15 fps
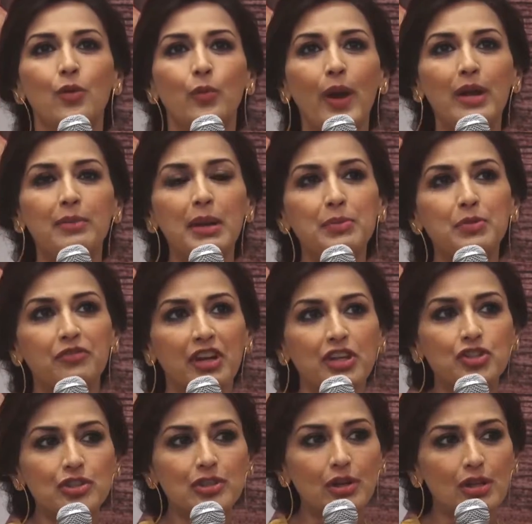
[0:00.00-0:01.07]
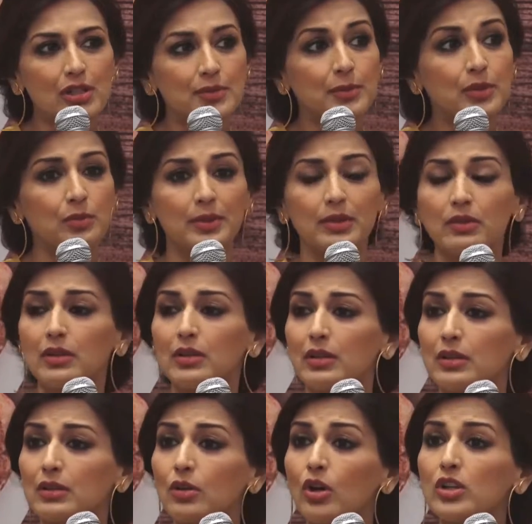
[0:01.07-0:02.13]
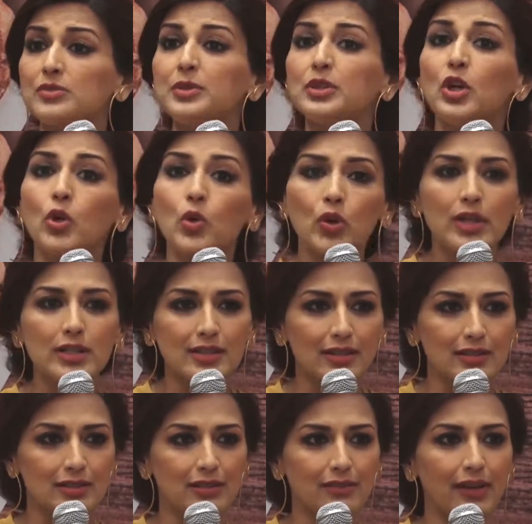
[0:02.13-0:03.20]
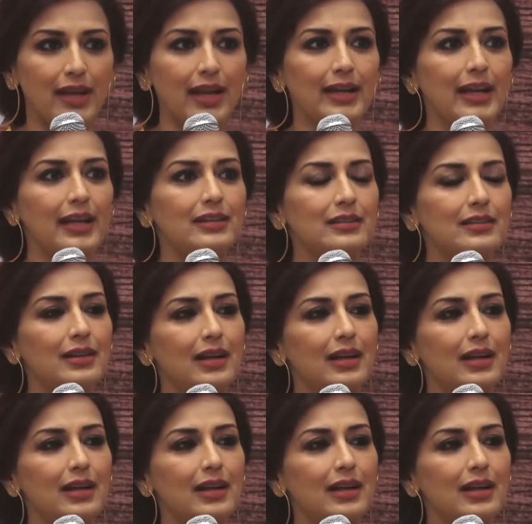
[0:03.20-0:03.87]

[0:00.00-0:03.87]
where my profession calls me to be uh, calls me to look a certain way, and, and